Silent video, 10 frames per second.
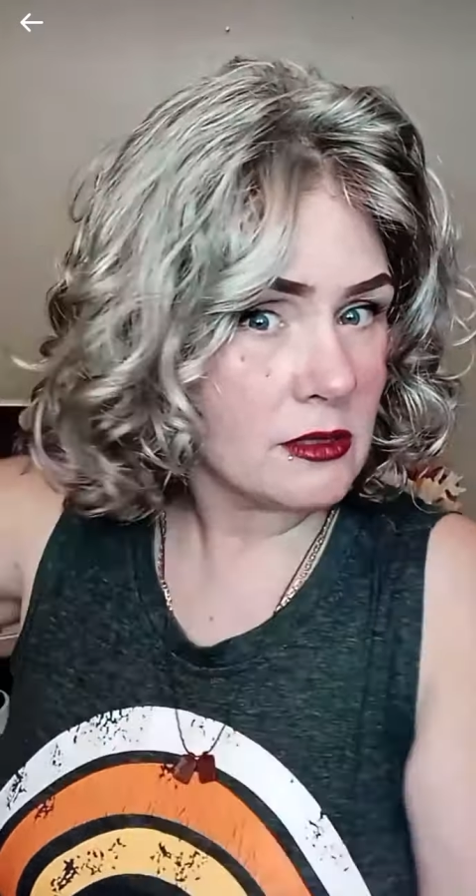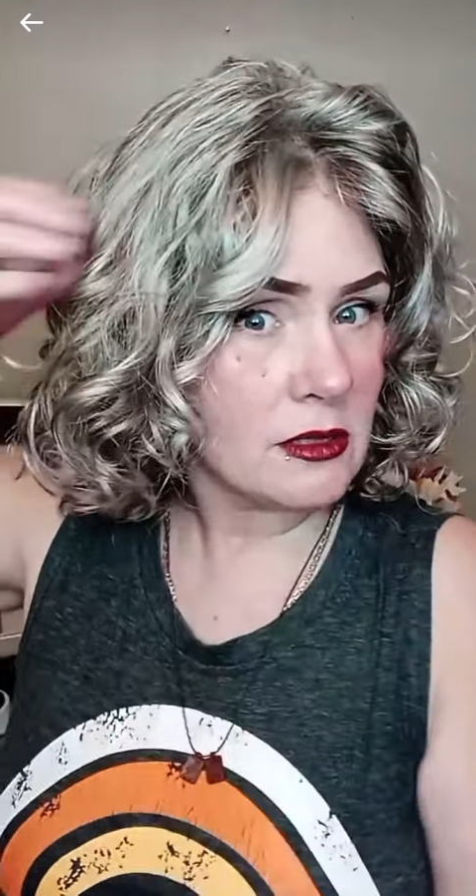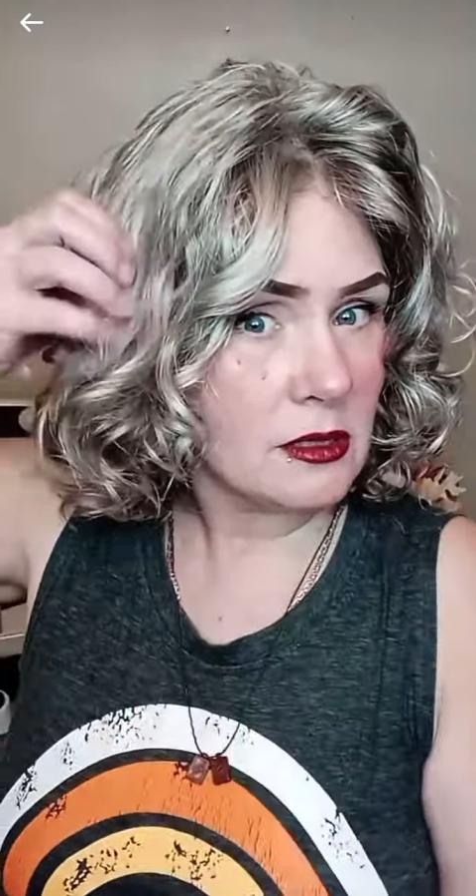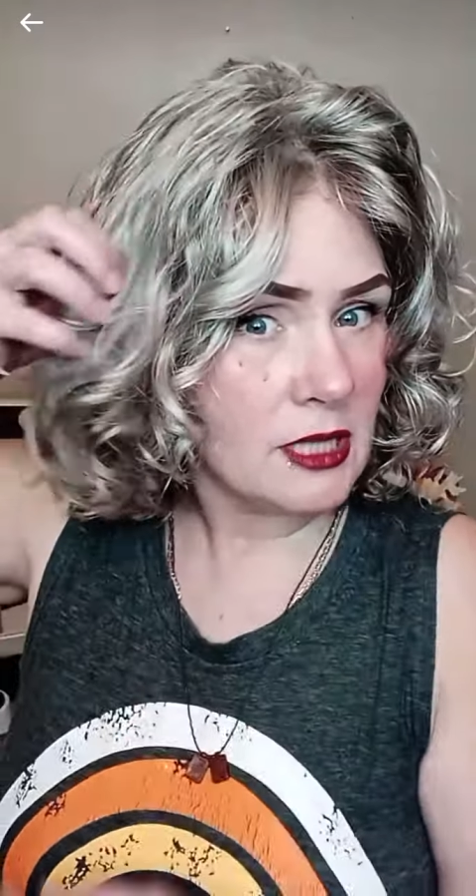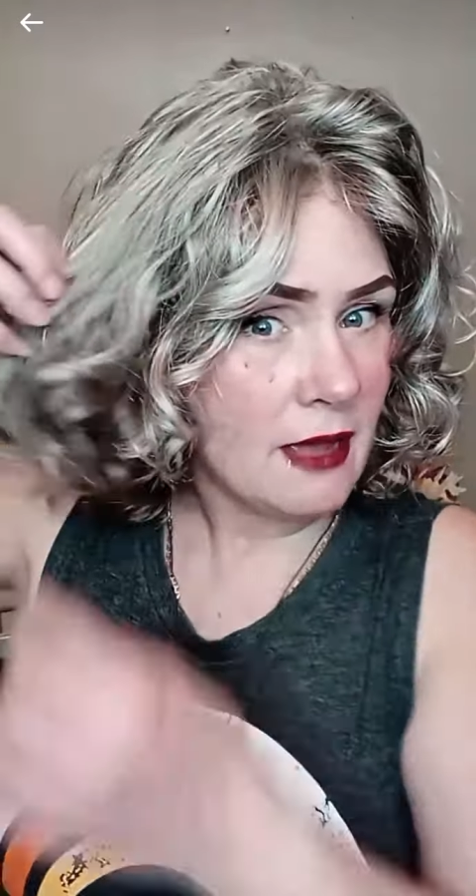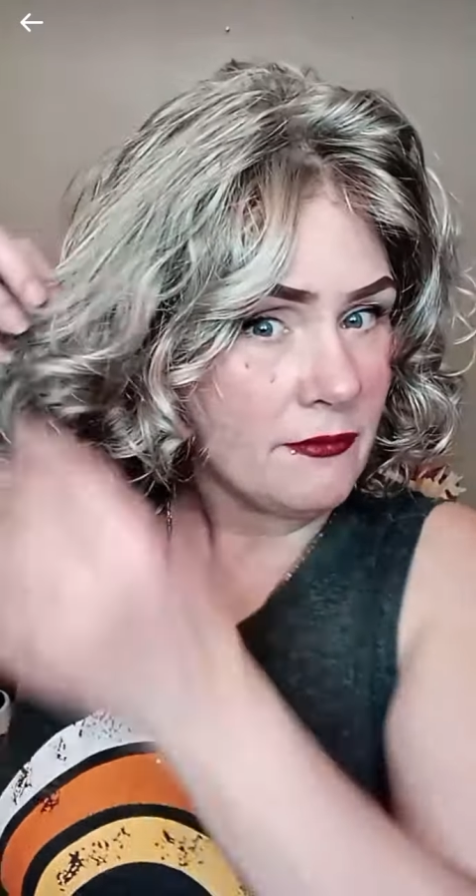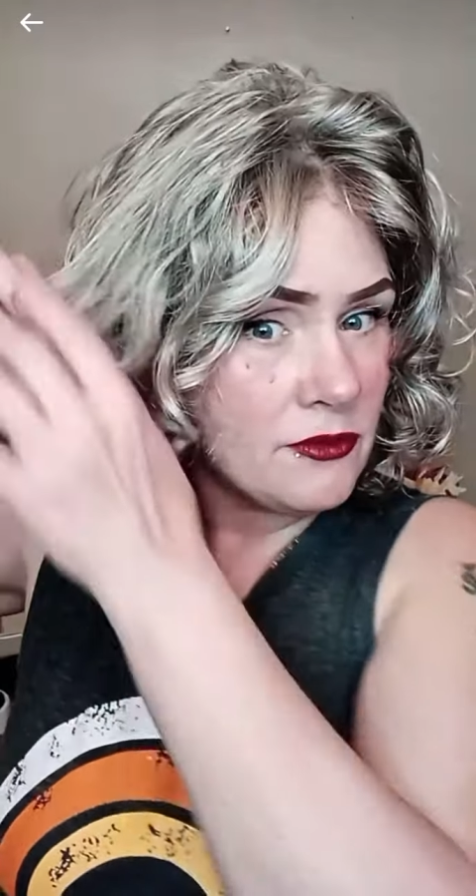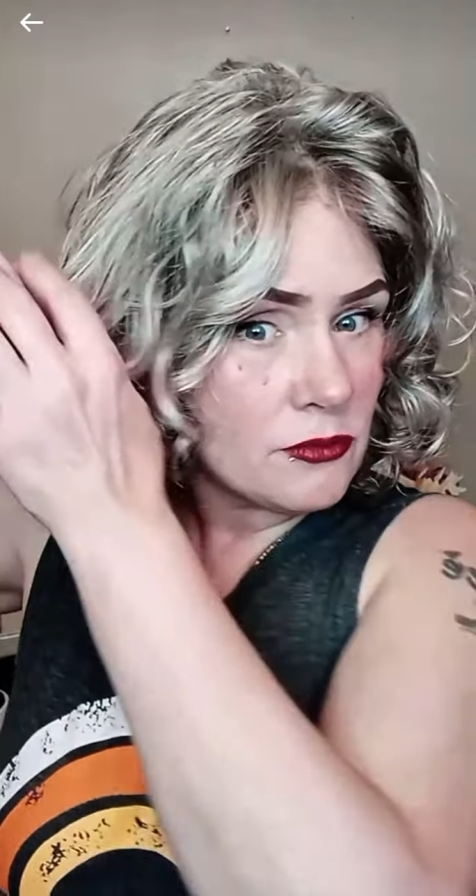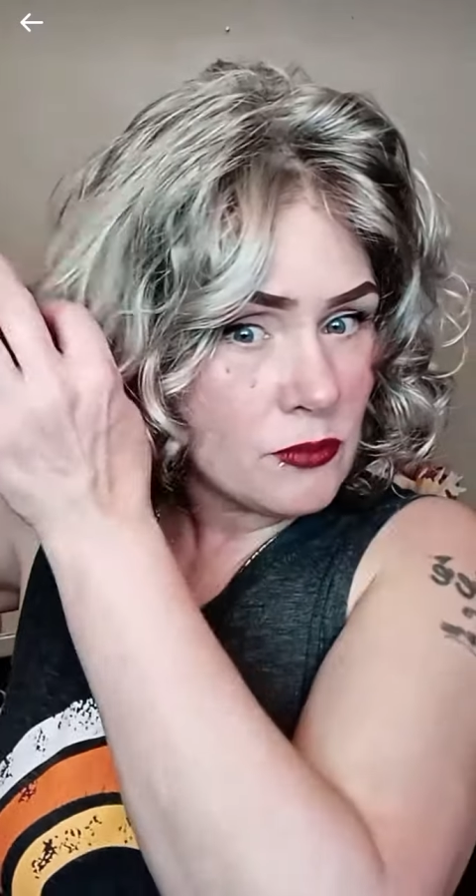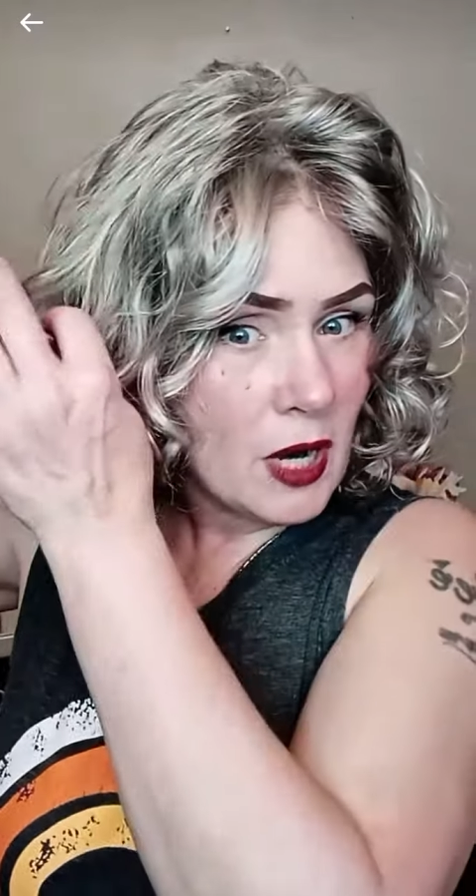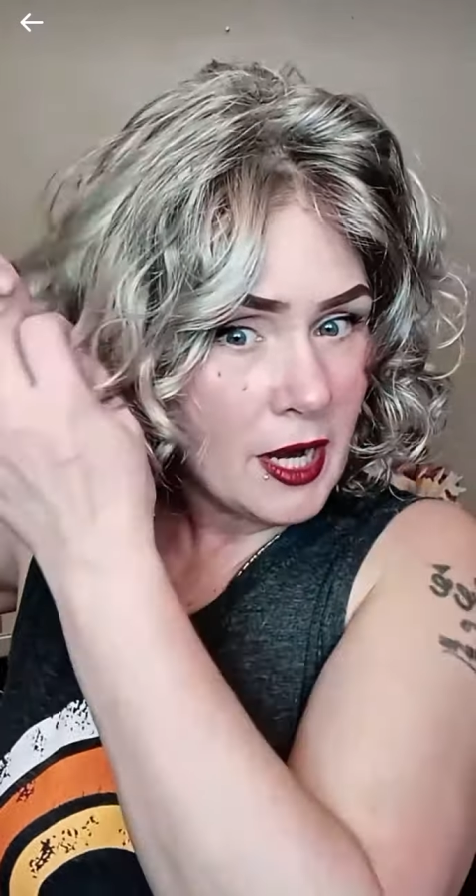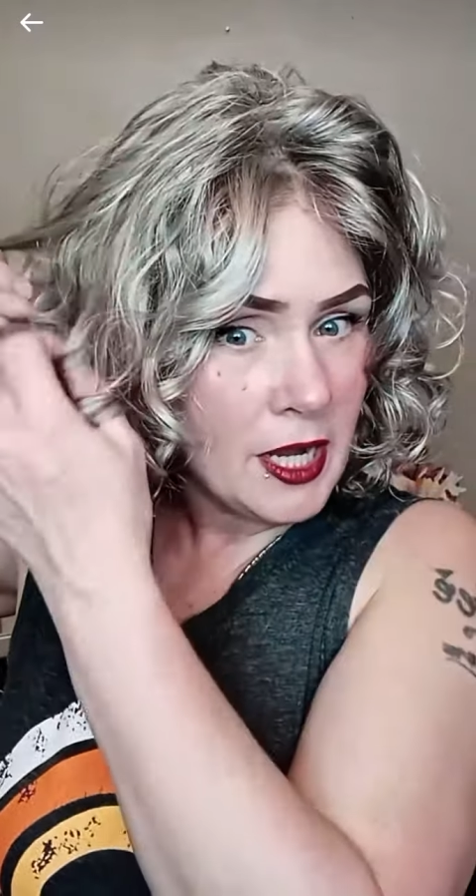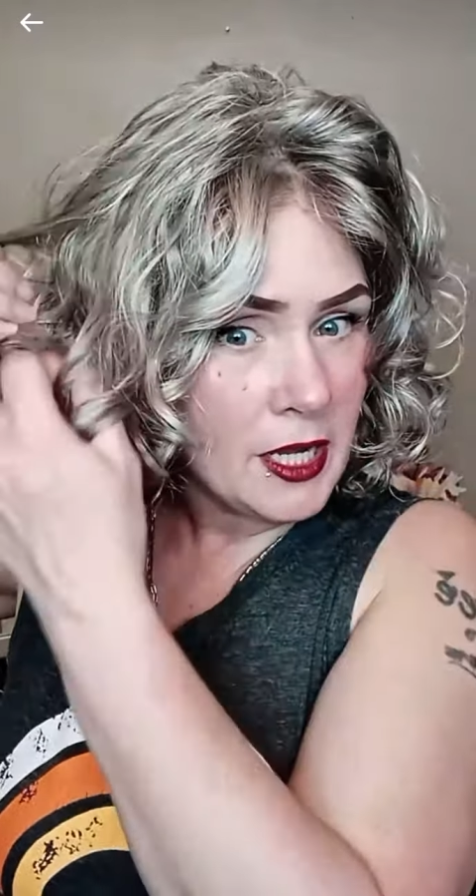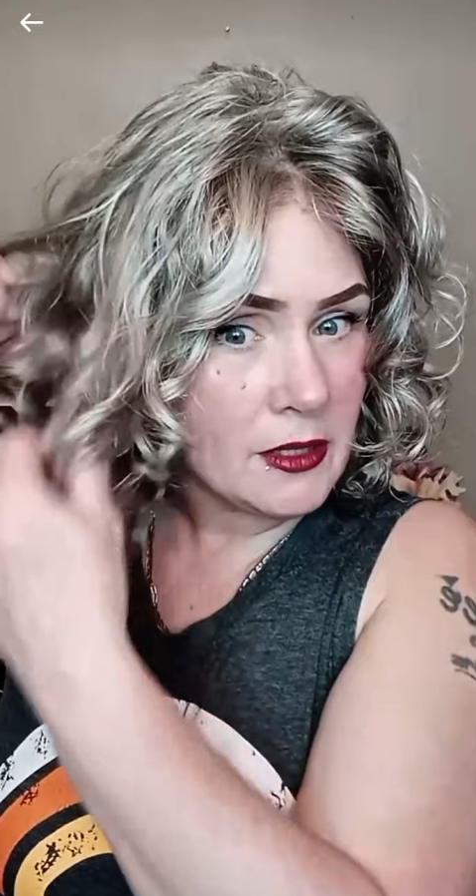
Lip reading: left, right.